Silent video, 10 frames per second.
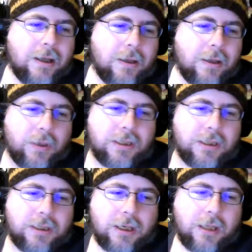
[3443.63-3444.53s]
But
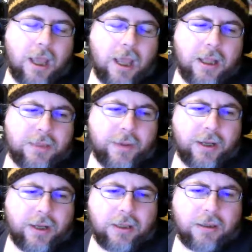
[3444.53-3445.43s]
yeah, that's about
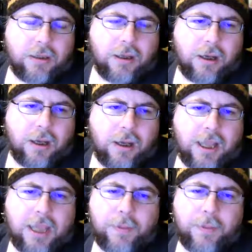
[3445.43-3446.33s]
it. I
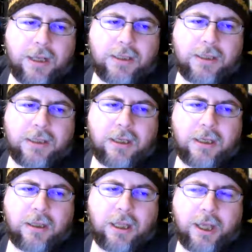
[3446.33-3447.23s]
keep getting sent
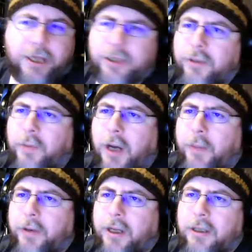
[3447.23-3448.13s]
the occasional
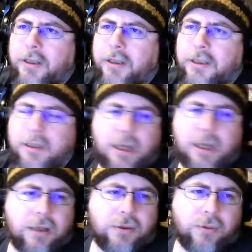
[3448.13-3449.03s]
Pauper deck list. It
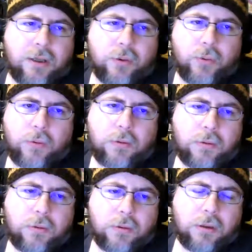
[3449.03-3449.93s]
sounds really cool.
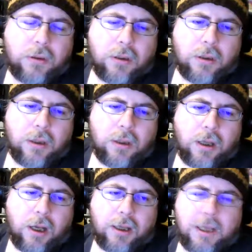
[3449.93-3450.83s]

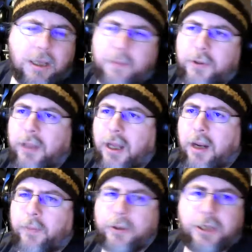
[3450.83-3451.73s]
Keep doing that. I
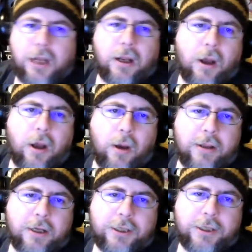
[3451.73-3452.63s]
appreciate it. Oh,
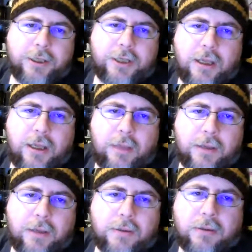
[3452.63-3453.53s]
I should check
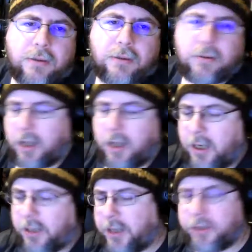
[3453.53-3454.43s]
emails. I
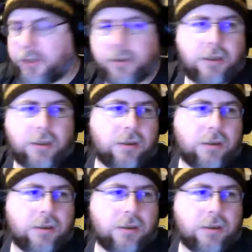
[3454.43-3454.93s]
didn't actually.